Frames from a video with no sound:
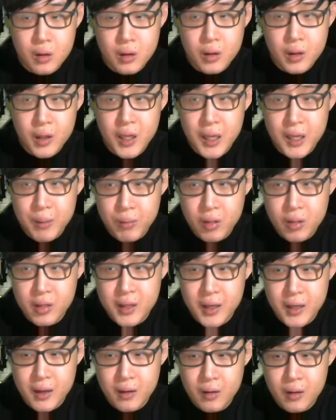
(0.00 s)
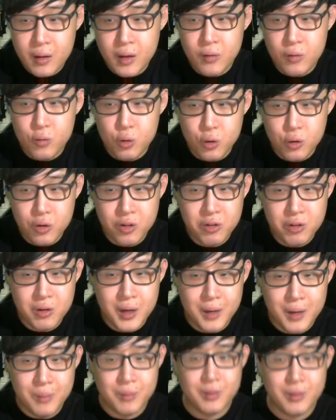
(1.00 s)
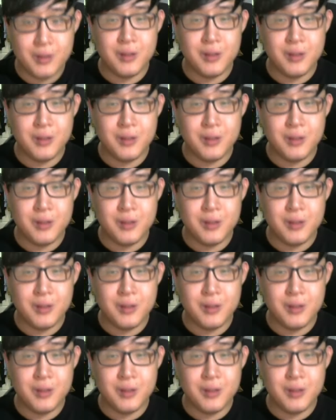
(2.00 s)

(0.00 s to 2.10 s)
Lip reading: Camp Stack, and Rune Scrap.